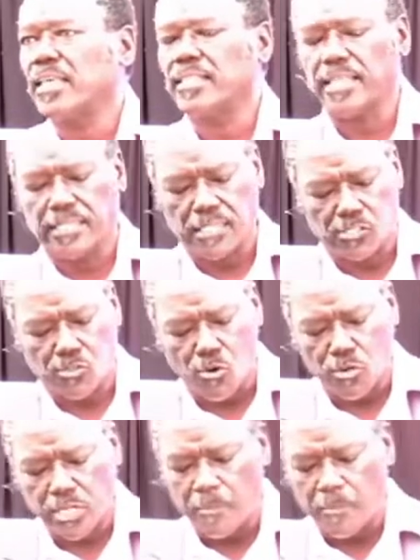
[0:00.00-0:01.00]
that he's
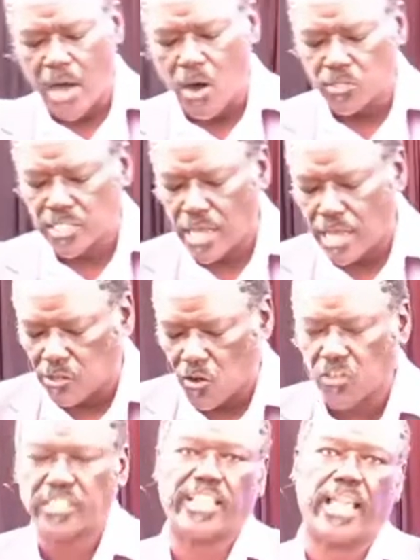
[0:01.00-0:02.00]
thought about a
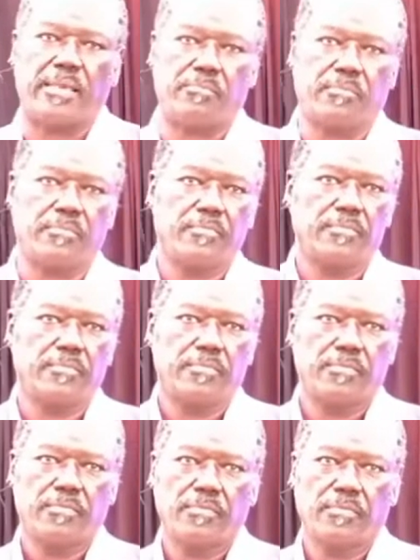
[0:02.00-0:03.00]
long time.
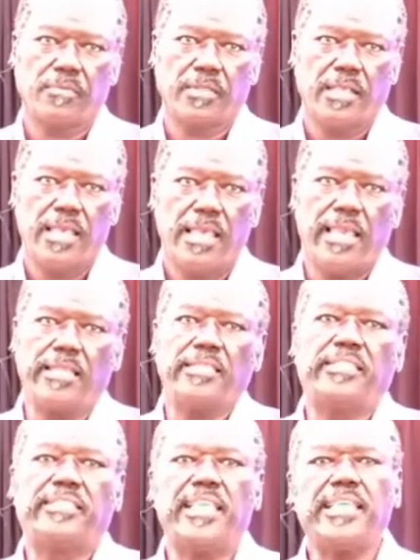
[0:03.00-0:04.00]
In
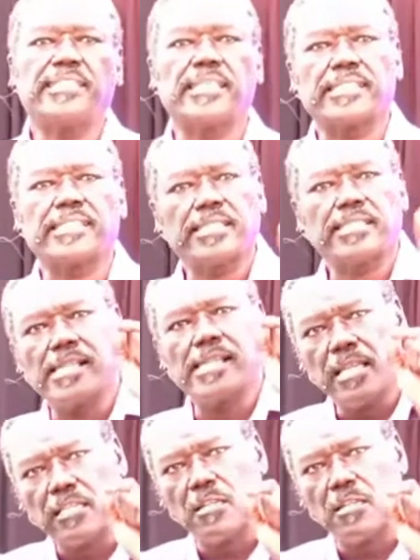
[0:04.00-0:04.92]
Jesus's little